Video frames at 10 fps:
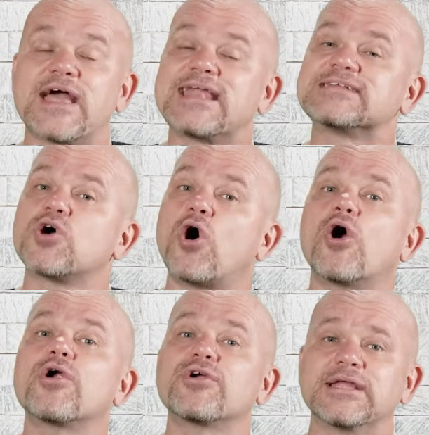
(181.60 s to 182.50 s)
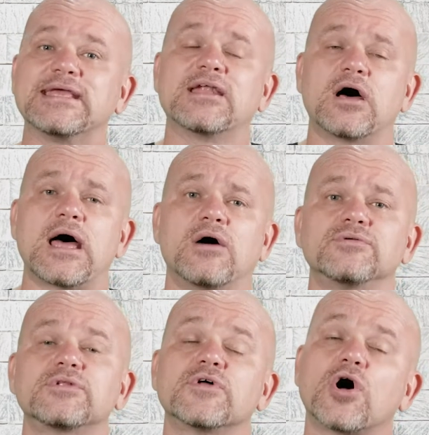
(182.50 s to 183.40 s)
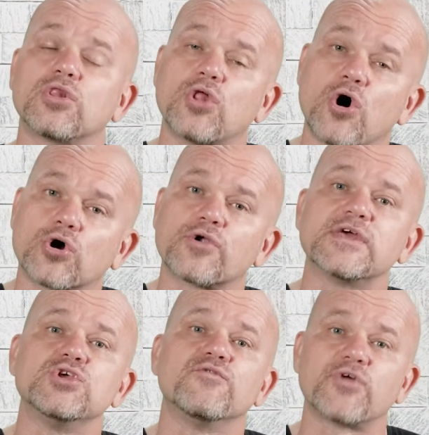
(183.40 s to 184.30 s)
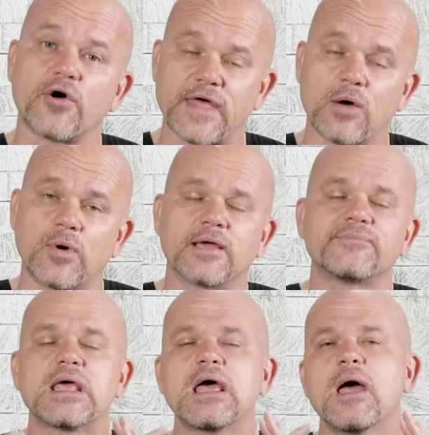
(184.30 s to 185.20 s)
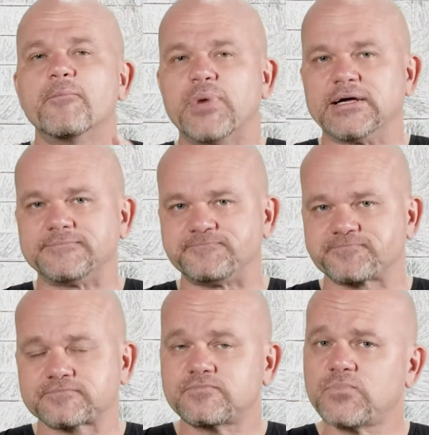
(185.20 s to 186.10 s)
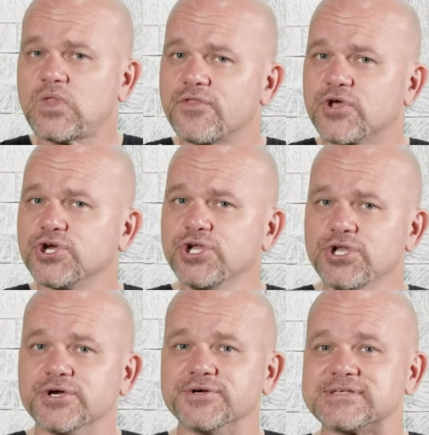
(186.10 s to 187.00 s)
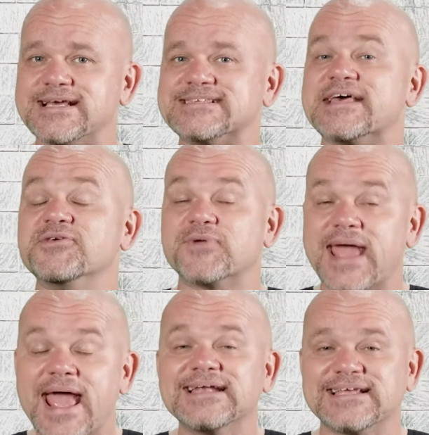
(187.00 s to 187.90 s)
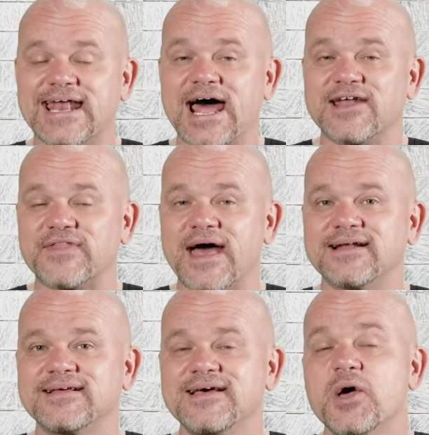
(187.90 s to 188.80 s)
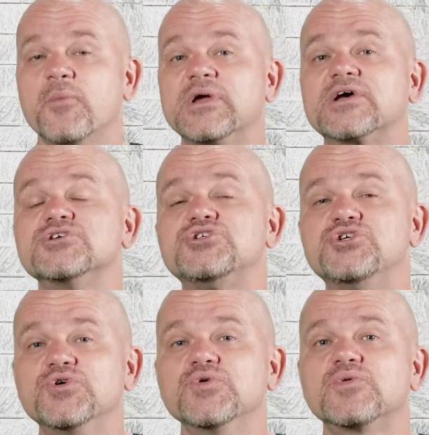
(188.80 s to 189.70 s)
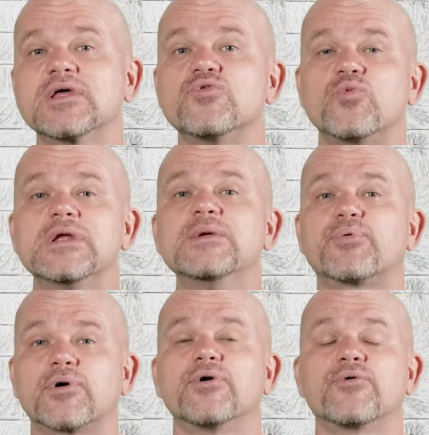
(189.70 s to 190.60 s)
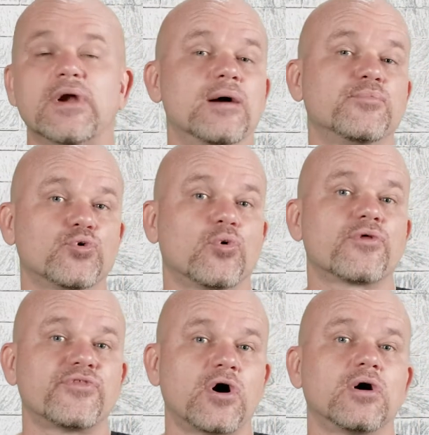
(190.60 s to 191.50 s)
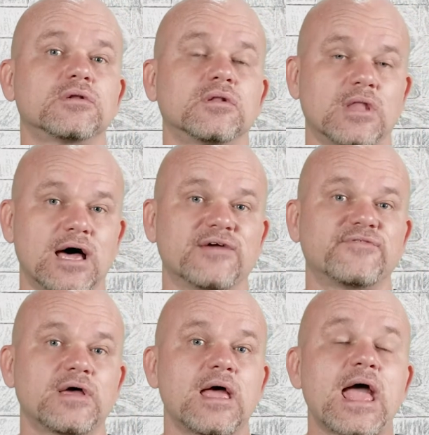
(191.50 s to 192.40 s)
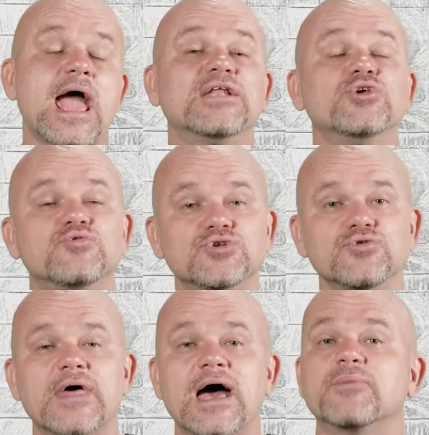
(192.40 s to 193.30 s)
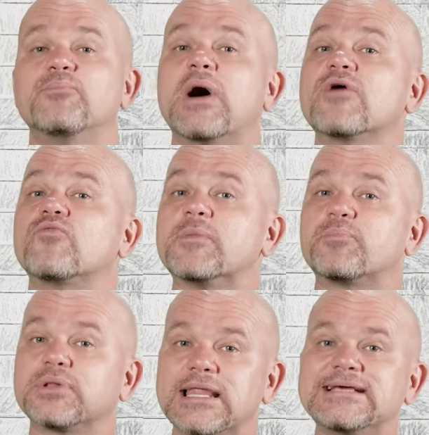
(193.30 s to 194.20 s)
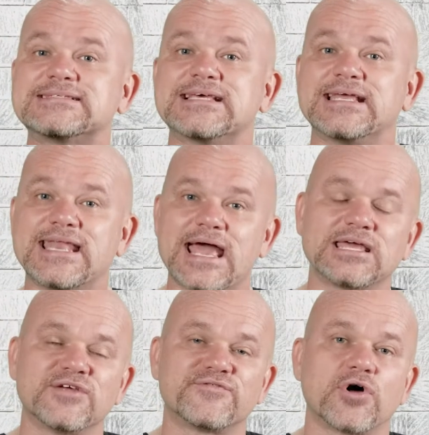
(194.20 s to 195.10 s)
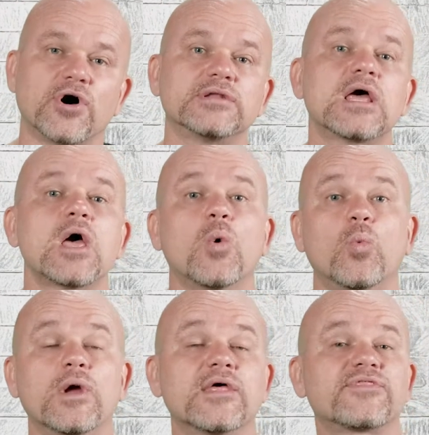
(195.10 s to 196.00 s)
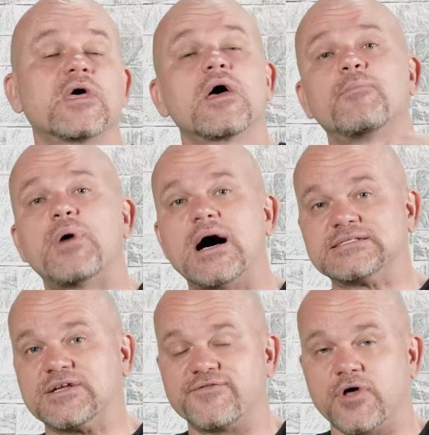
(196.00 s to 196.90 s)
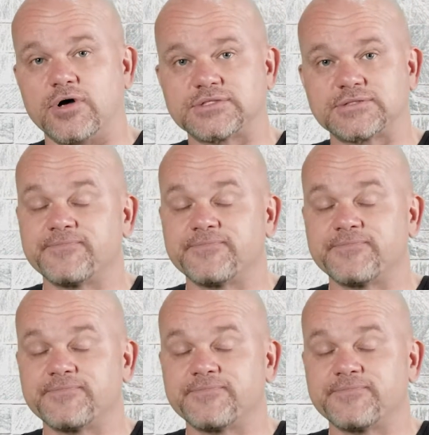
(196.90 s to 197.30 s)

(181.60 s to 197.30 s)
and it's harder to get out the longer that you've thought that way. But the good news is that you can get out of that because you can reprogram your thought life, and you do that by replacing negative thought with positive thoughts.